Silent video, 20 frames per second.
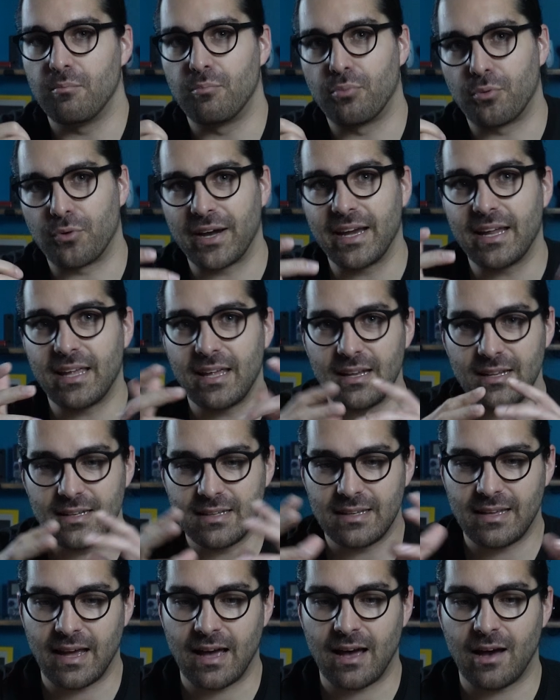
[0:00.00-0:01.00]

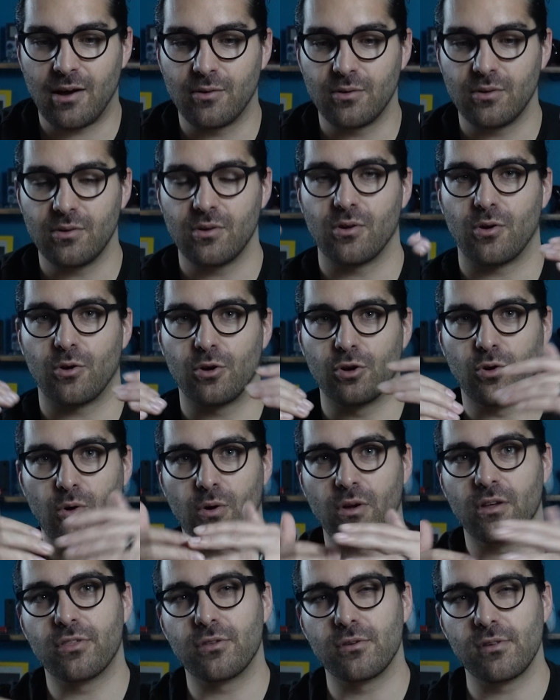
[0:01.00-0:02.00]
breaking down or
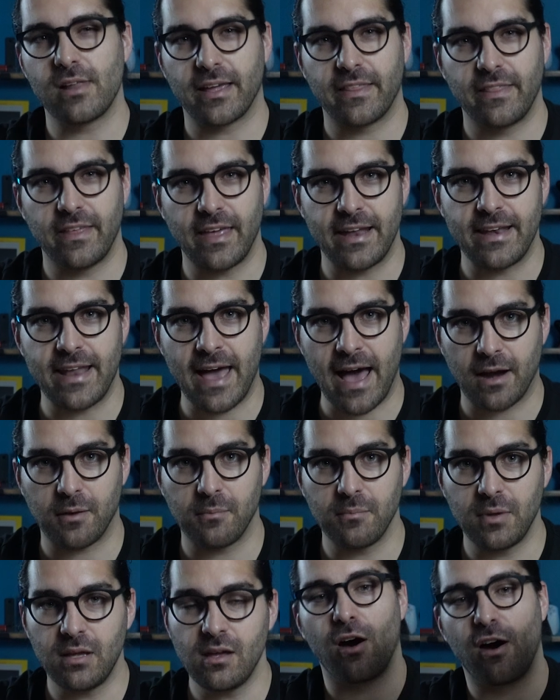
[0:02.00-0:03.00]
going through like the
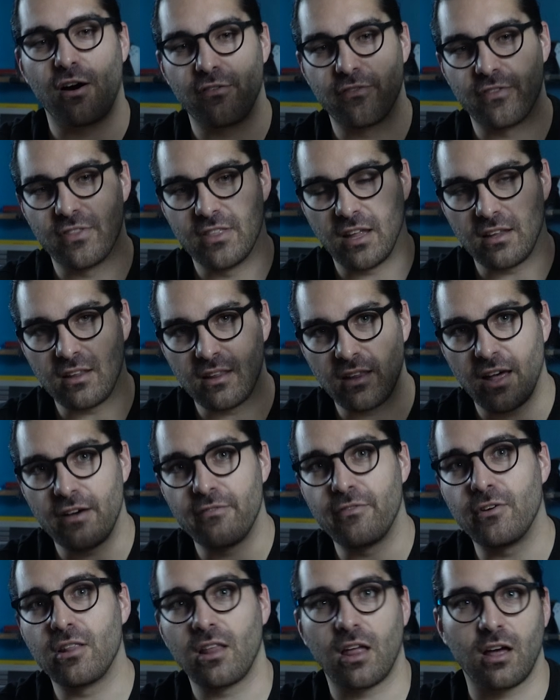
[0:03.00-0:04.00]
anatomy of the
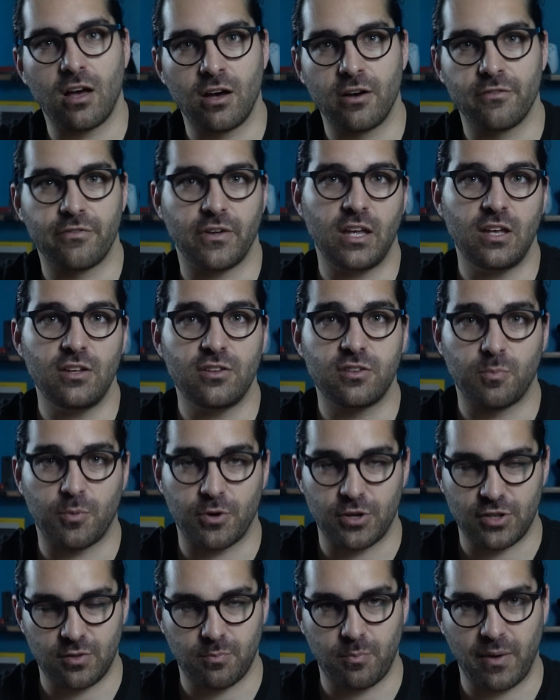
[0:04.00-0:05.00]
level of
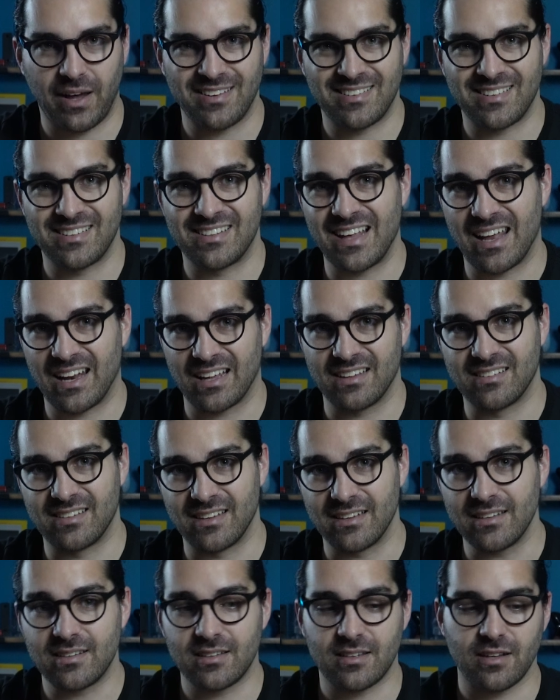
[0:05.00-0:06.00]
esports spaces that
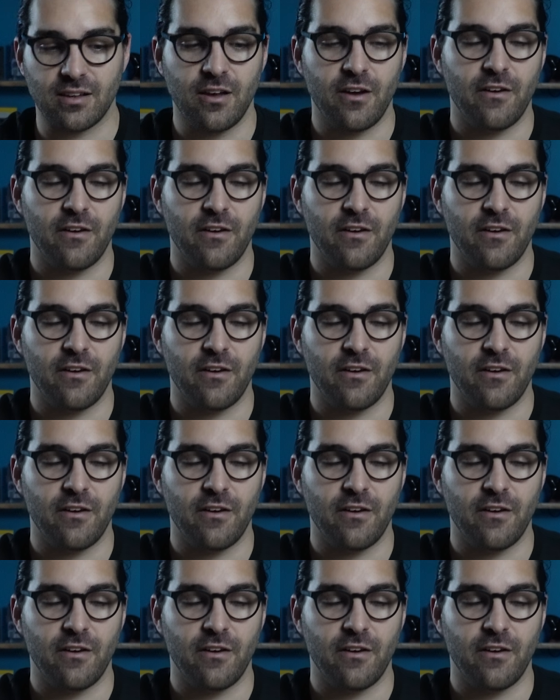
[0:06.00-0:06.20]
exist,